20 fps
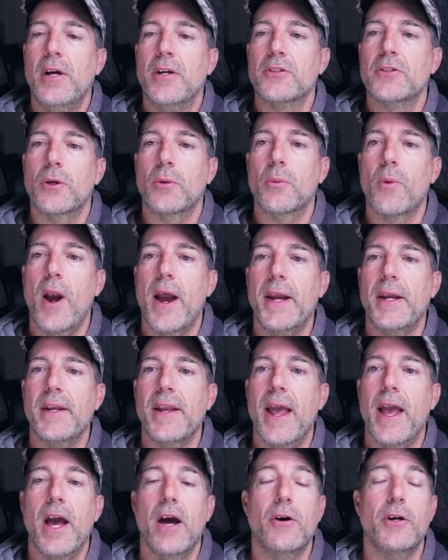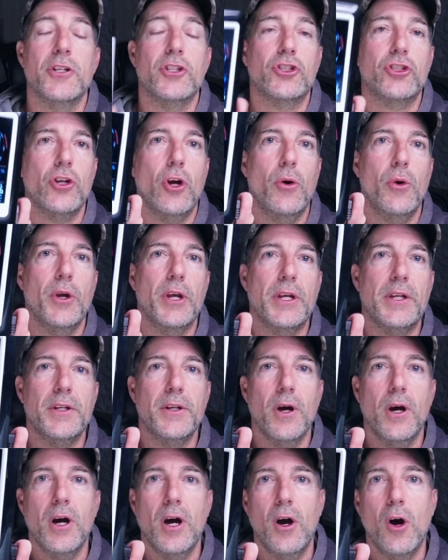So right now it's
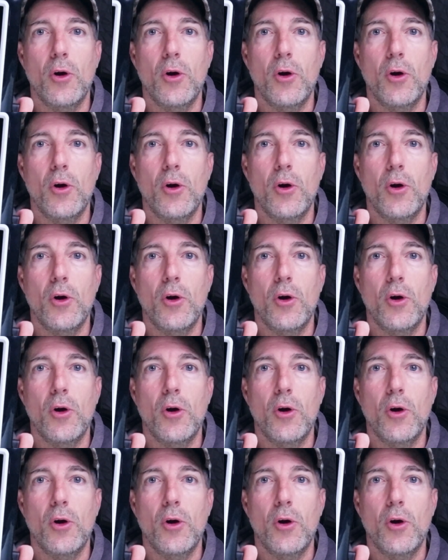showing uh,